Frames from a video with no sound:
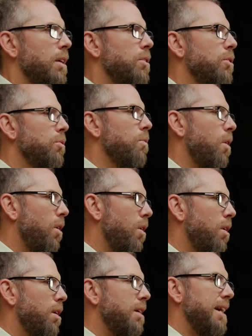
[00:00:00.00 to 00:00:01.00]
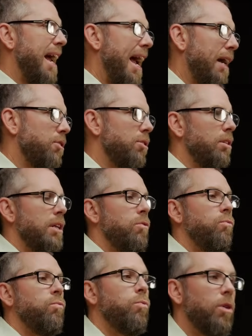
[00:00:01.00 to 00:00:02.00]
You are actually
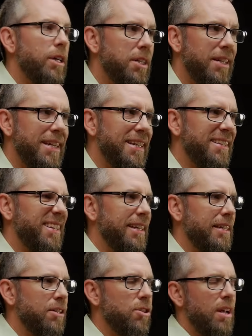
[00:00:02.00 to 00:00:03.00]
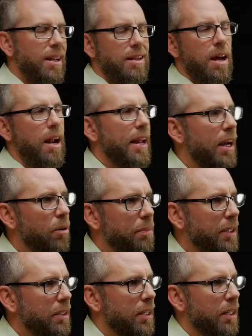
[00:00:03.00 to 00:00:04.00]
worsening things, not
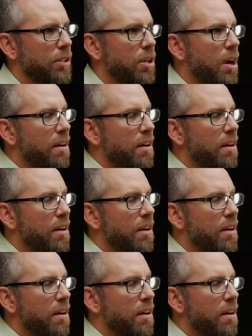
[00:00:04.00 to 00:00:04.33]
helping things.